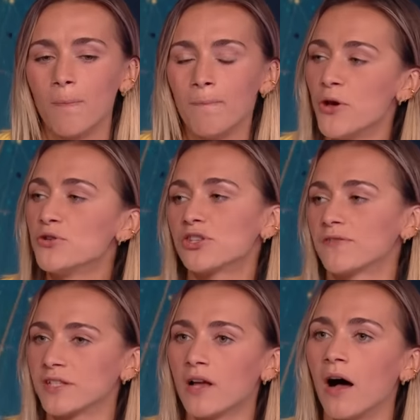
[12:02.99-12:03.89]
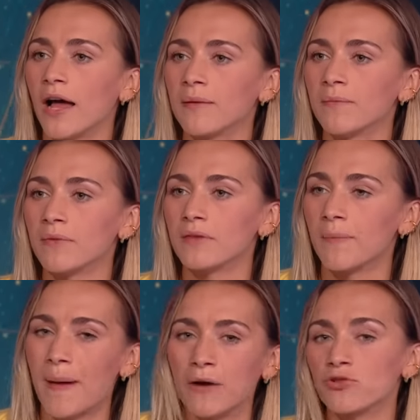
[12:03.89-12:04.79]
most of the time
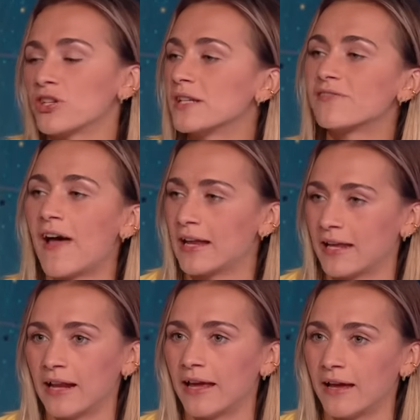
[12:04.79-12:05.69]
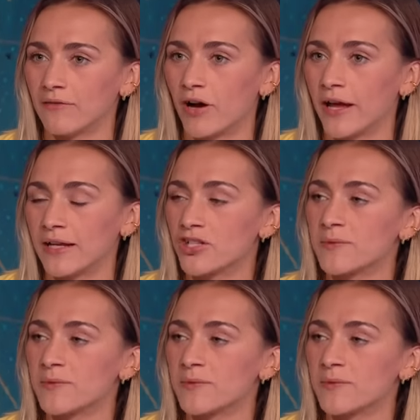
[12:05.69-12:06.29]
the boundary is fairly clear, right, in